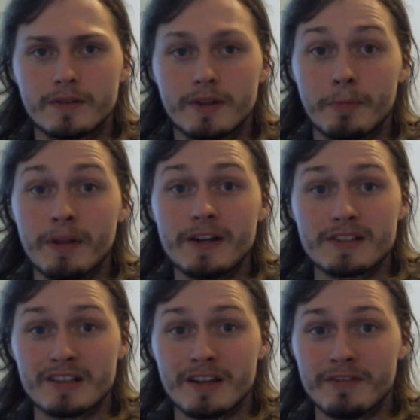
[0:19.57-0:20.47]
The
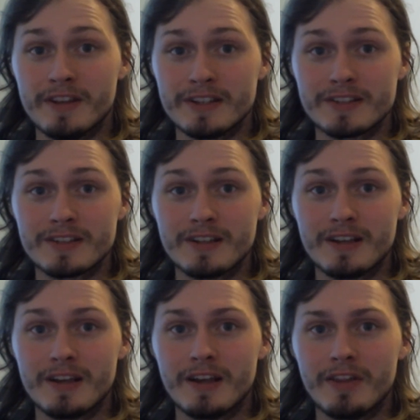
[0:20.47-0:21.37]
players love this.
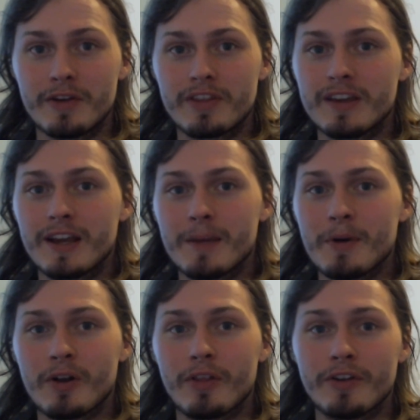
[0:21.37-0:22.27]
They're thinking
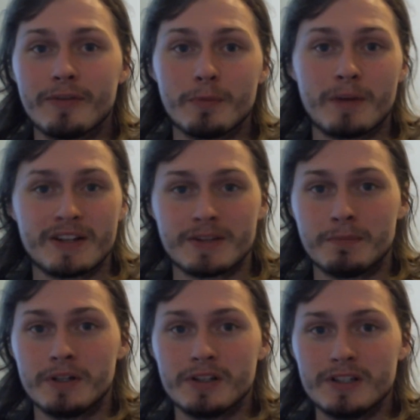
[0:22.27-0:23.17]
about all the different
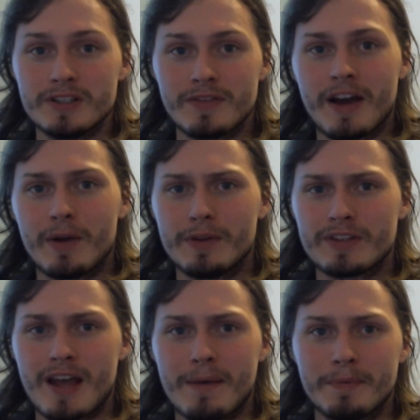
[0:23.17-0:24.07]
possibilities of how
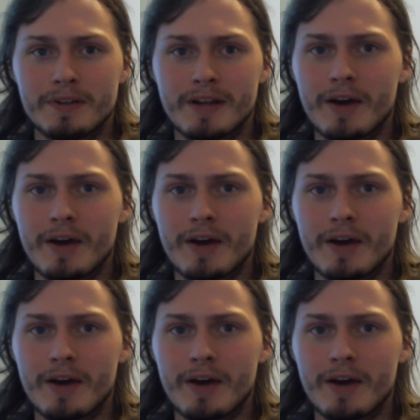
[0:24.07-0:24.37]
this happened,